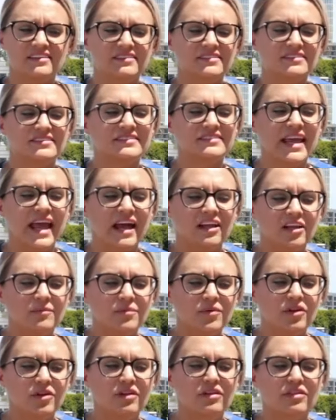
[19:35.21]

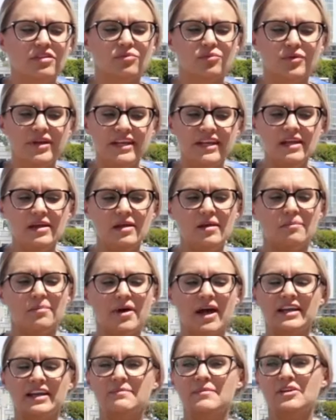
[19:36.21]
scalable 3D
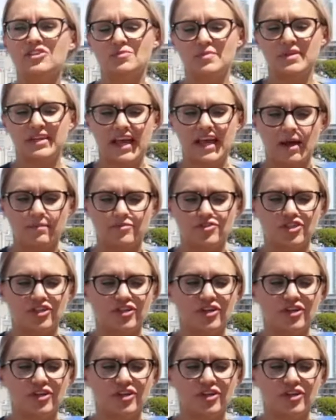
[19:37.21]
body measurement capture